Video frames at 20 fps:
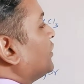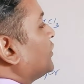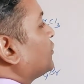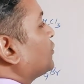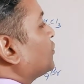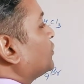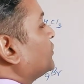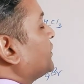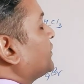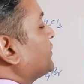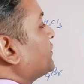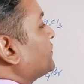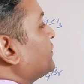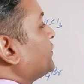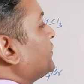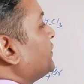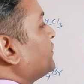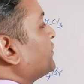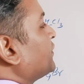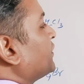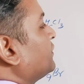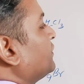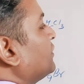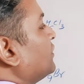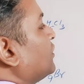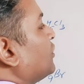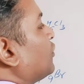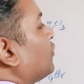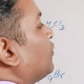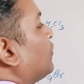So this is the reason
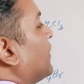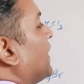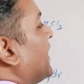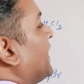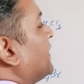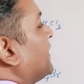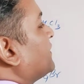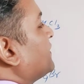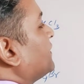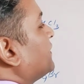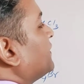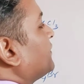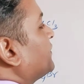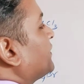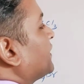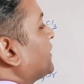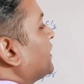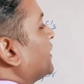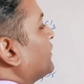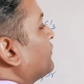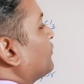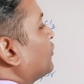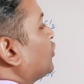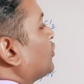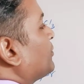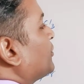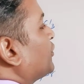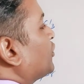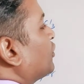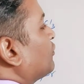why singlet for 2
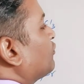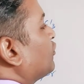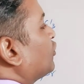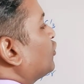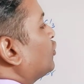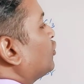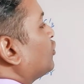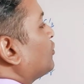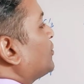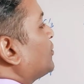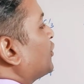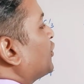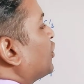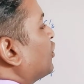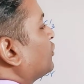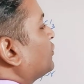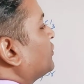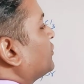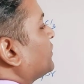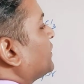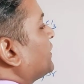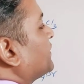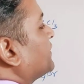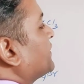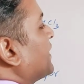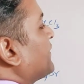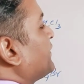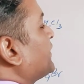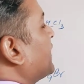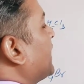protons is
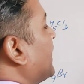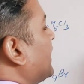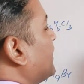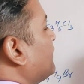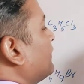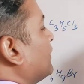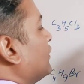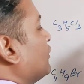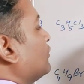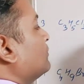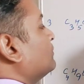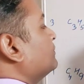having a higher value.